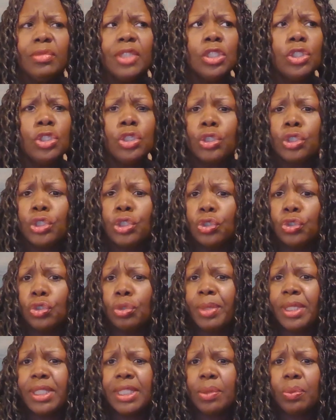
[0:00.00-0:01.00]
So the children
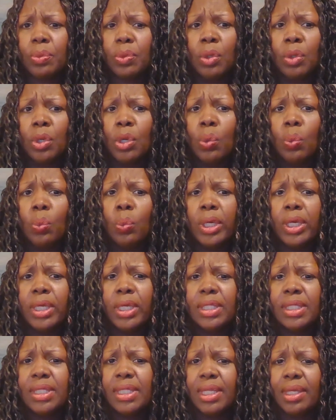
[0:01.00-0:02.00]
may say, well, what
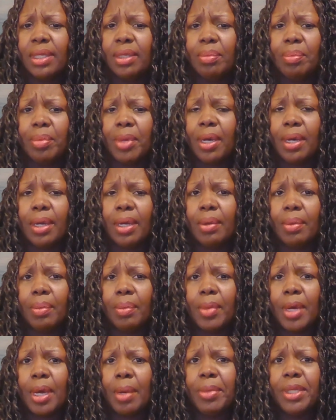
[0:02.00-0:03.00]
is it,
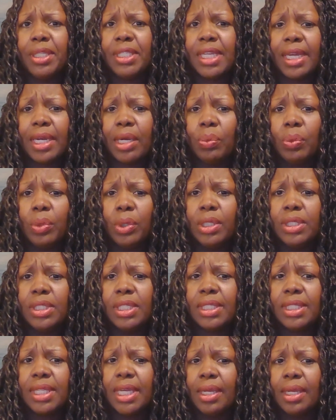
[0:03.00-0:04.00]
mommy, daddy? What is
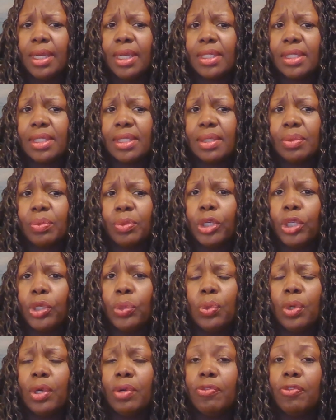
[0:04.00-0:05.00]
it? Tell us. What do you
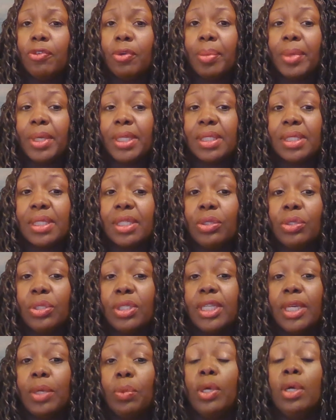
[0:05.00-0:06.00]
want from us? And you
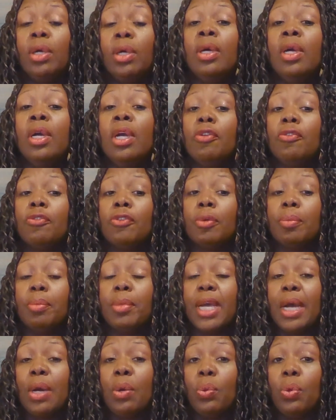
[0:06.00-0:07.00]
say, well, from
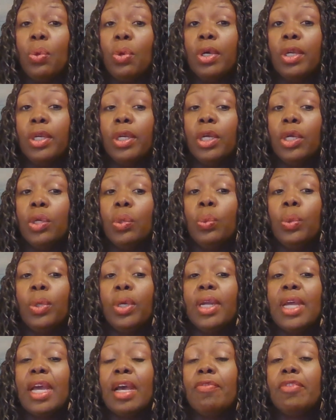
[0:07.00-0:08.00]
now on, we're
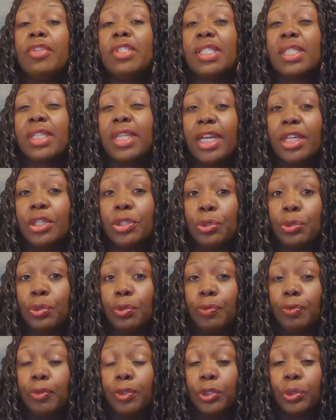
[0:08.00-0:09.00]
going to have a
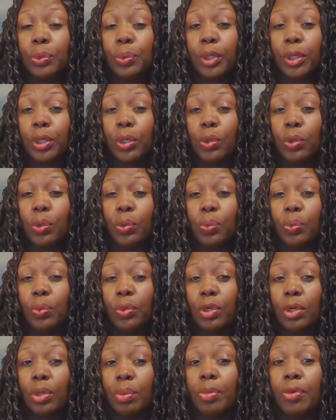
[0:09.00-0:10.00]
schedule for doing
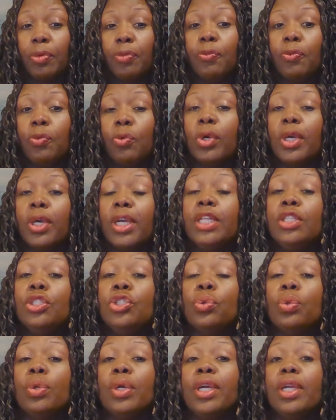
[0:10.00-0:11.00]
homework before
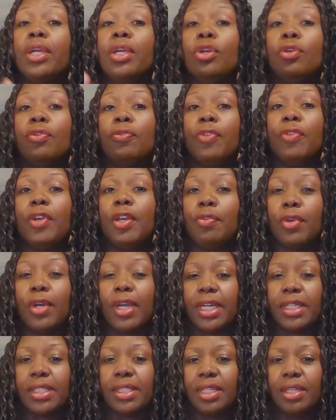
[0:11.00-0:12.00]
enjoying your favorite
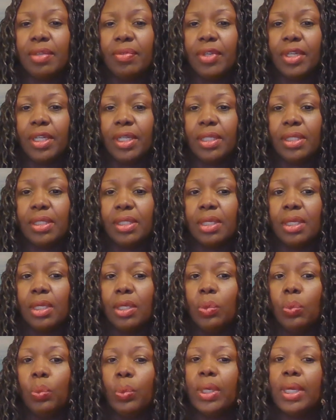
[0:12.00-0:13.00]
activities.
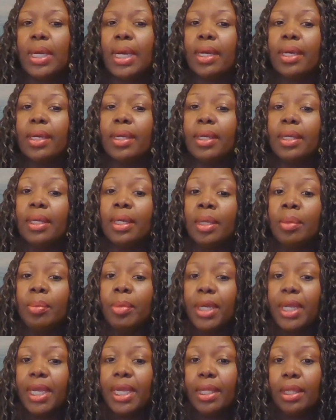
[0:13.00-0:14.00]
We're not going to
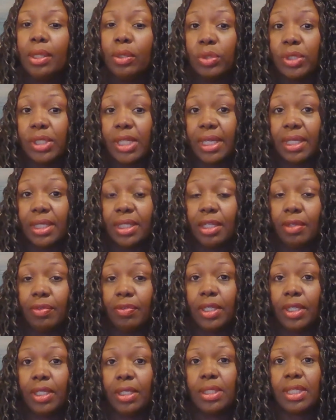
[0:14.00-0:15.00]
eliminate those
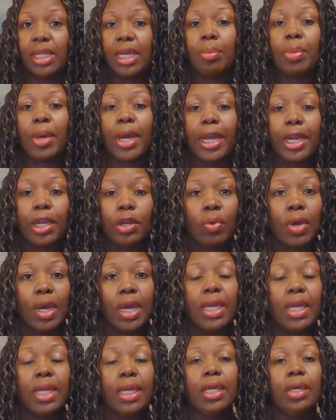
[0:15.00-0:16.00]
activities like bike
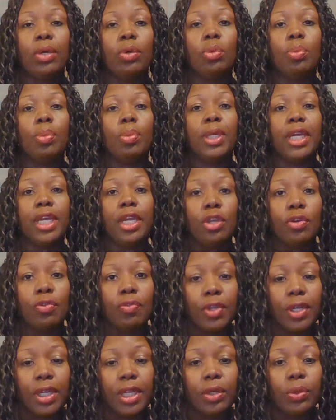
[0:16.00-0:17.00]
riding or playing your
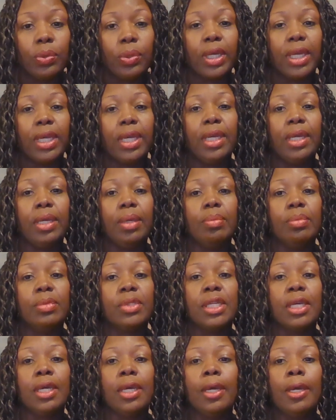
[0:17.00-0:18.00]
video
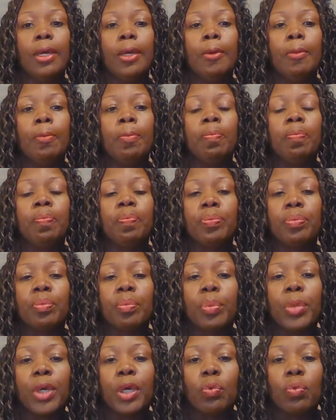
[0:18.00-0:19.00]
games,
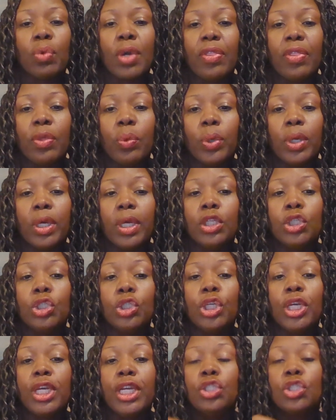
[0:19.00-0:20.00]
but rather we're going to
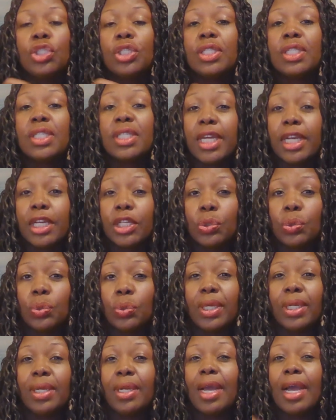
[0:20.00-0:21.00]
change the
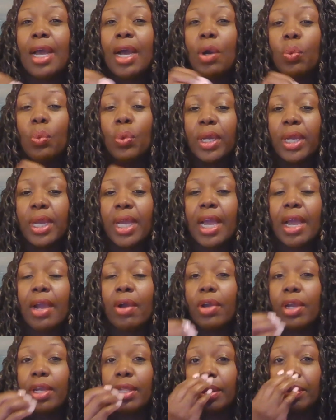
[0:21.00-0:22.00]
schedule in how we're
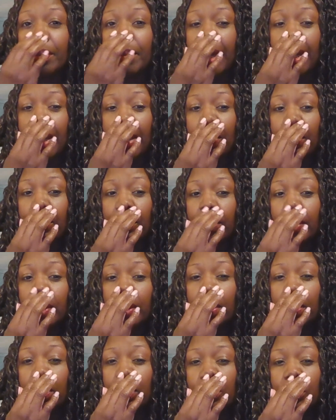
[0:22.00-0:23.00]
carrying them out.
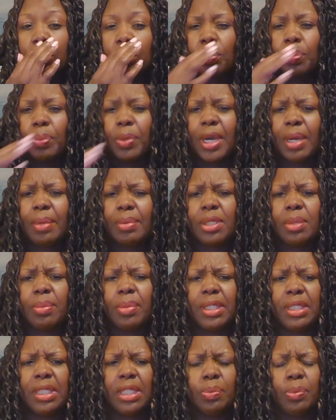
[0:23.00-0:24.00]
So perhaps
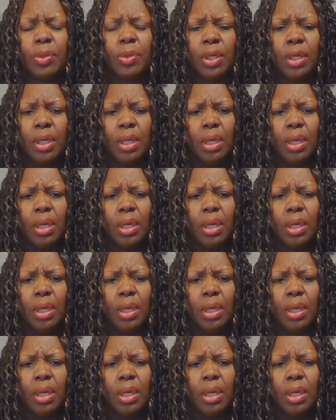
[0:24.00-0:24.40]
somebody says, but